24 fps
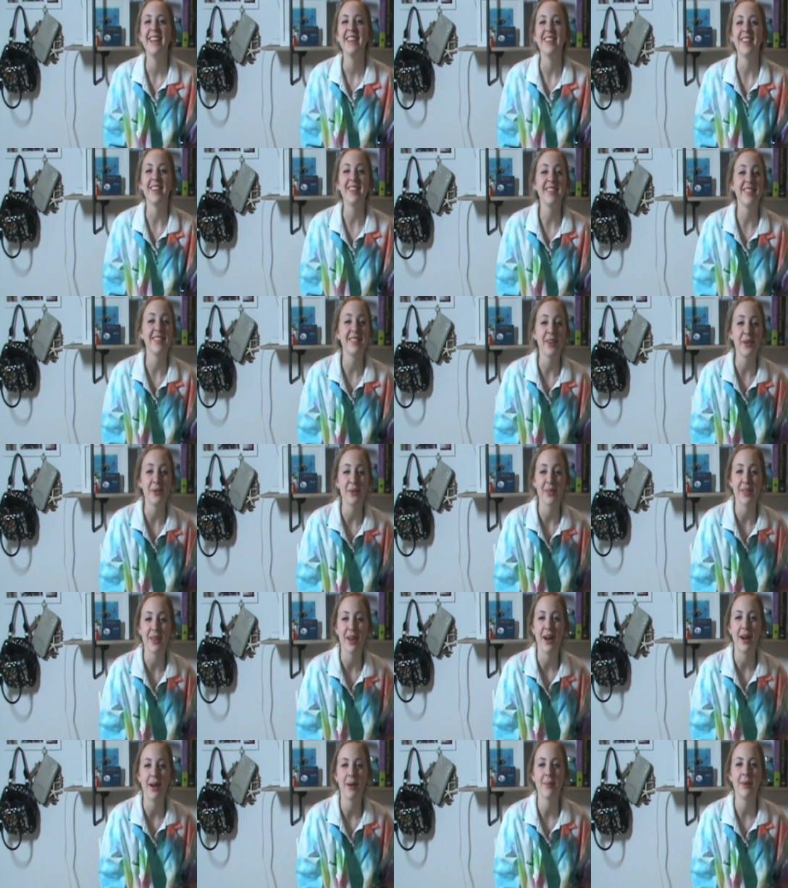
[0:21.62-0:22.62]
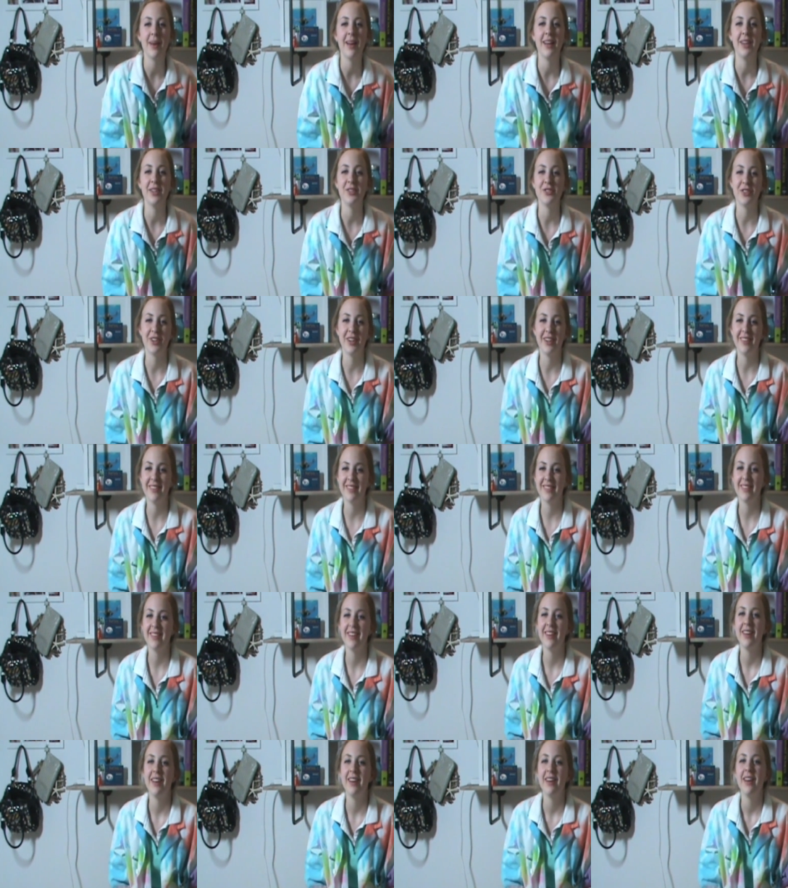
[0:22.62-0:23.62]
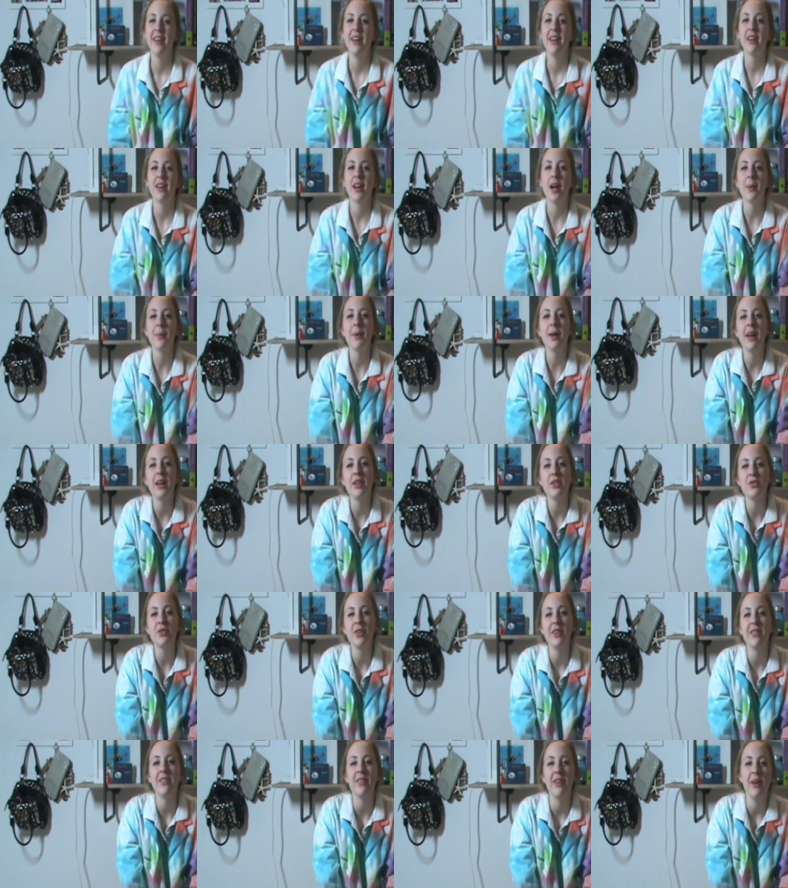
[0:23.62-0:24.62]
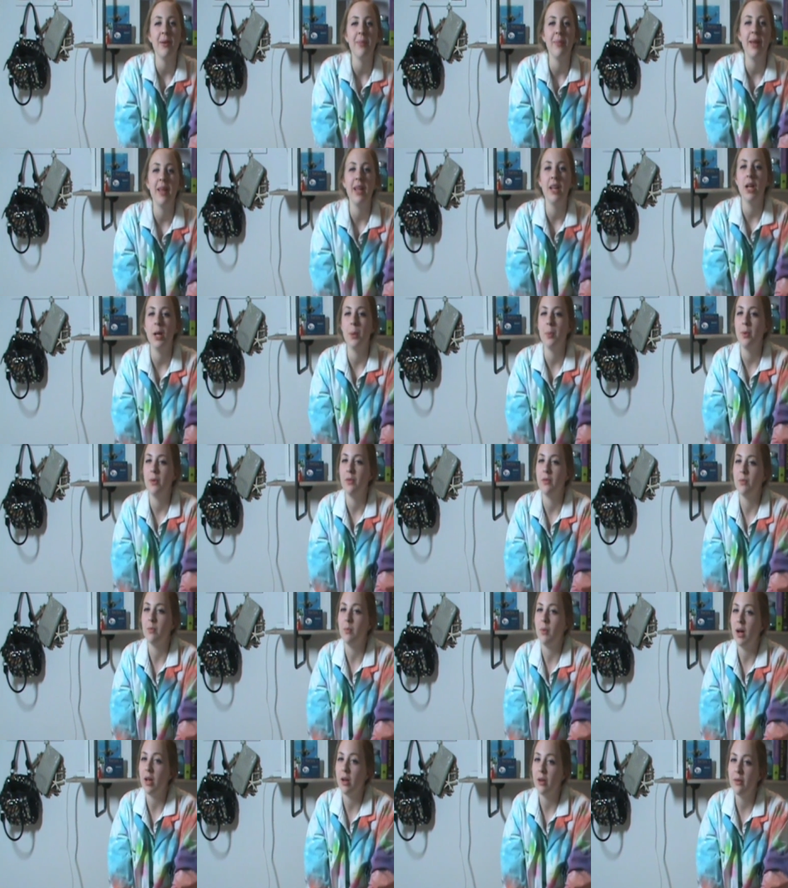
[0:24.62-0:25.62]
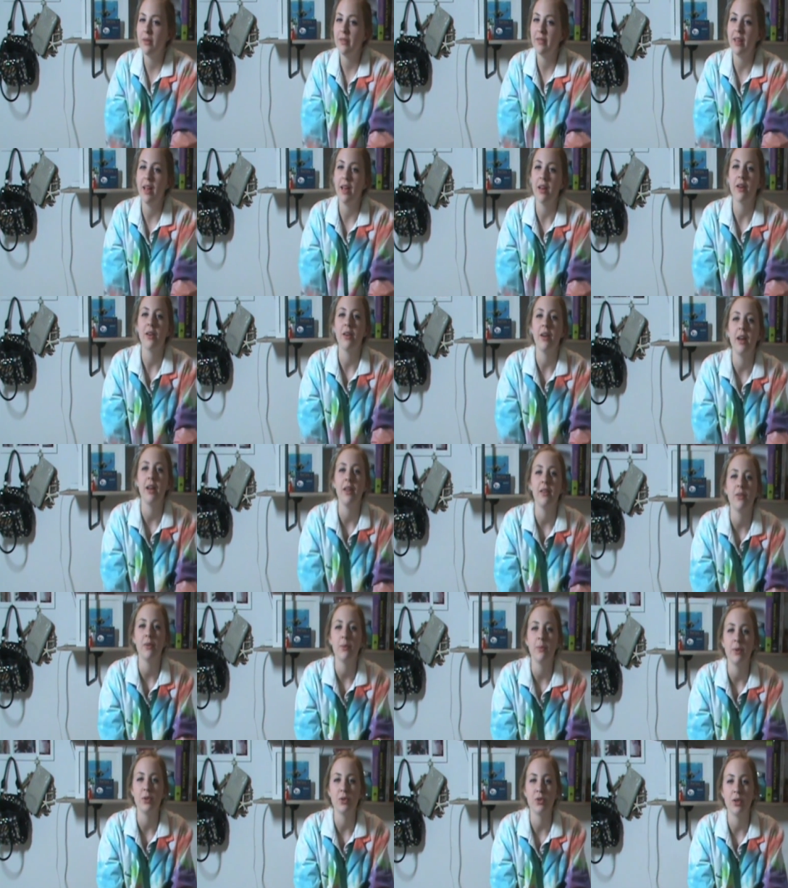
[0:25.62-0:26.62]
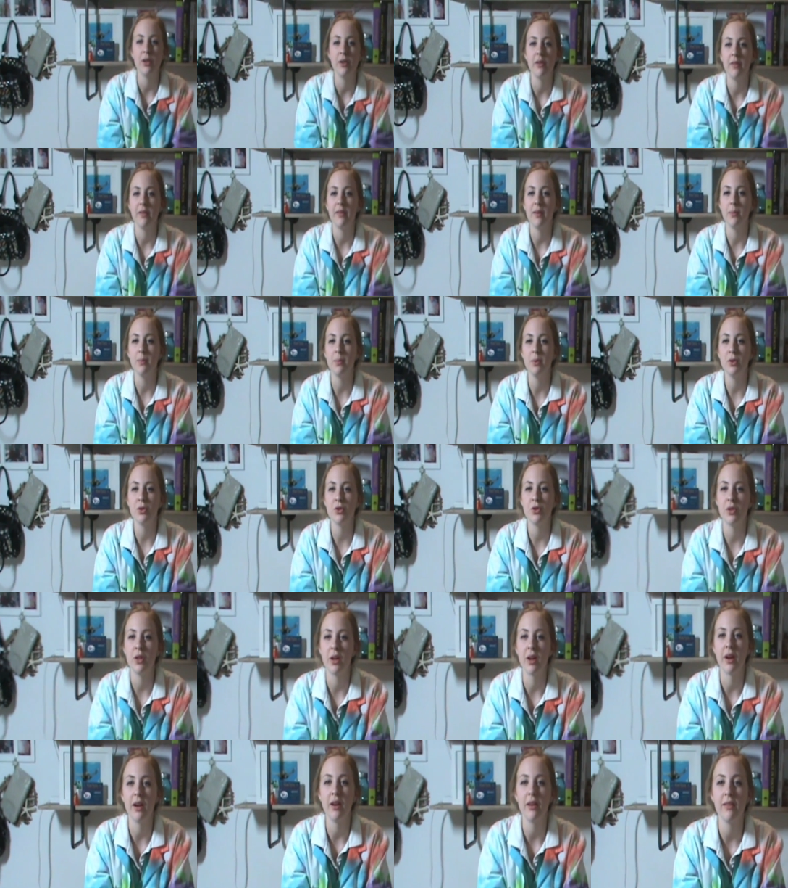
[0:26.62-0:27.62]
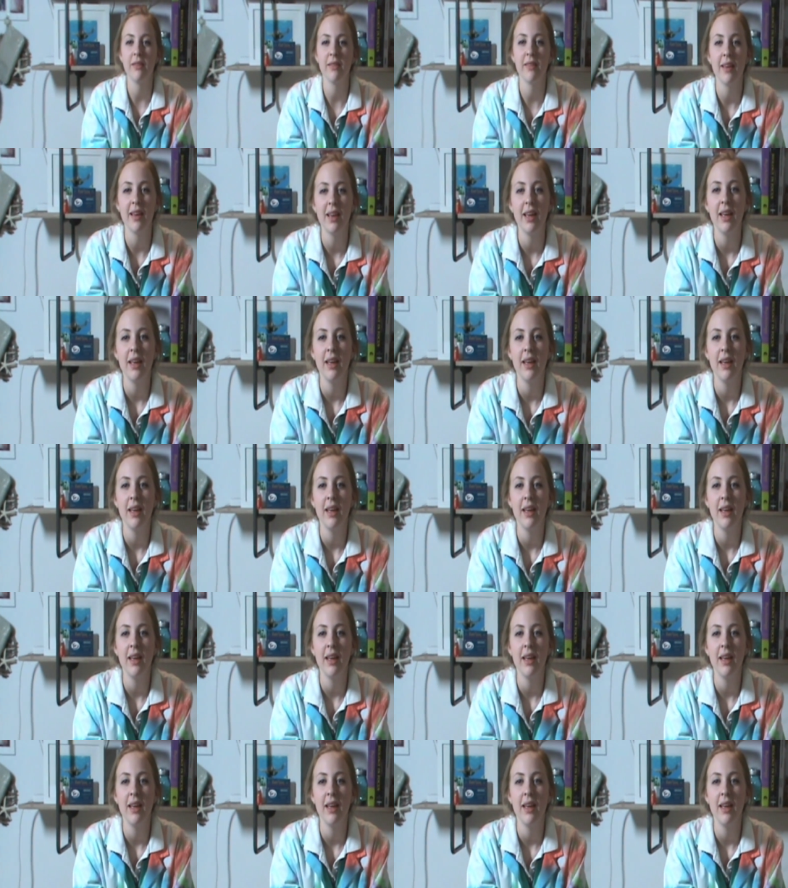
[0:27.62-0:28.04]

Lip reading: Let's start with carbohydrates. Carbohydrates are made up of monosaccharides, which are simple sugars.